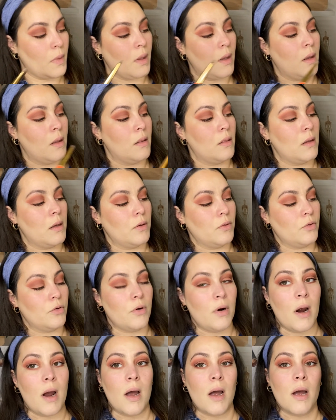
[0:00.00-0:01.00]
Then
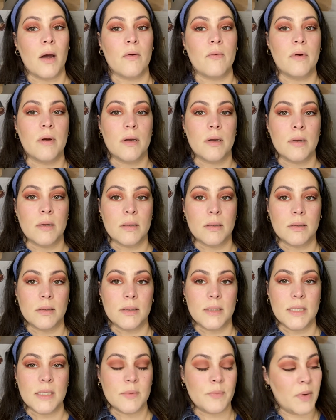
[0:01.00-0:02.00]
grab
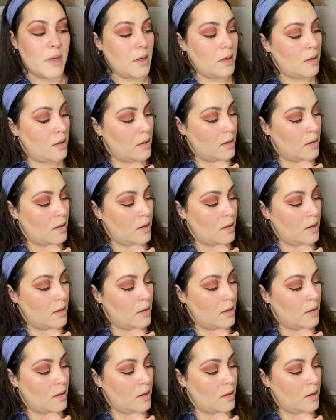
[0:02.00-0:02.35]
this pink.